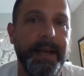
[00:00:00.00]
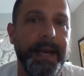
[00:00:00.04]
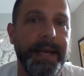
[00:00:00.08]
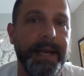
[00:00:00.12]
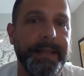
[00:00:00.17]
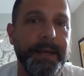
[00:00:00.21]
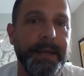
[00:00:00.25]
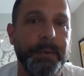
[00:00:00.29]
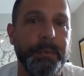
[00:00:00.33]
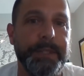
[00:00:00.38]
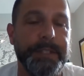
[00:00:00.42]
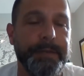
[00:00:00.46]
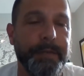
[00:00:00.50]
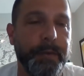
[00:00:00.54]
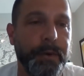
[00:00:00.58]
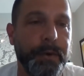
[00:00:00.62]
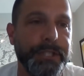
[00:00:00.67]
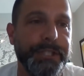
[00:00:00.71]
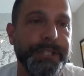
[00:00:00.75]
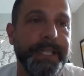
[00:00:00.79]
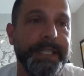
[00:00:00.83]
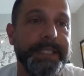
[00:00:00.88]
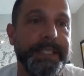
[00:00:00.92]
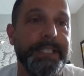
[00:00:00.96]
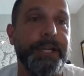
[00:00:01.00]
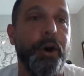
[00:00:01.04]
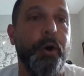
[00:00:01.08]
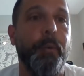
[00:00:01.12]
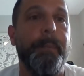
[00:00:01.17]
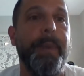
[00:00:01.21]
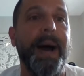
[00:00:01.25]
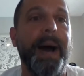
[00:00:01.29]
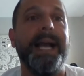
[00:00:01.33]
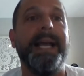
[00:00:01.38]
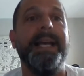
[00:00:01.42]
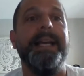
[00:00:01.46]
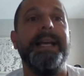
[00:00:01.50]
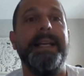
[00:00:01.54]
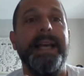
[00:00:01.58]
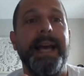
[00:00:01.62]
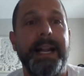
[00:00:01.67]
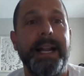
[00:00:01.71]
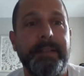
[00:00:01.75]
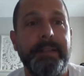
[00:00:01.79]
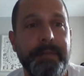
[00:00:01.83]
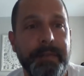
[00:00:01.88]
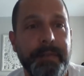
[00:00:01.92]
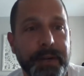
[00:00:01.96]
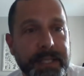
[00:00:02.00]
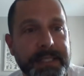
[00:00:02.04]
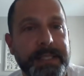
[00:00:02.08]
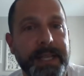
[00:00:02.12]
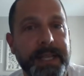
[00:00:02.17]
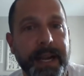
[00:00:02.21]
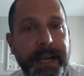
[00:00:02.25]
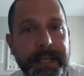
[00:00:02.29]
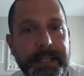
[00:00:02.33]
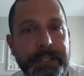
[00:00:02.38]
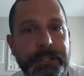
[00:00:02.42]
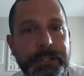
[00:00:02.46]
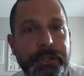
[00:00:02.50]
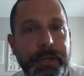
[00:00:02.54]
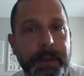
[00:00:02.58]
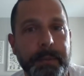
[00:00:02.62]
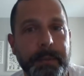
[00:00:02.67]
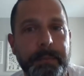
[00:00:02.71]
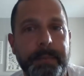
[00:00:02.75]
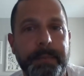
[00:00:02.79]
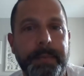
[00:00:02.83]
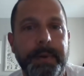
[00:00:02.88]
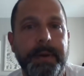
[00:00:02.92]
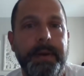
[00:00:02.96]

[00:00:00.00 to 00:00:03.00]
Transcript: and then was fortunate to go back again for a second trip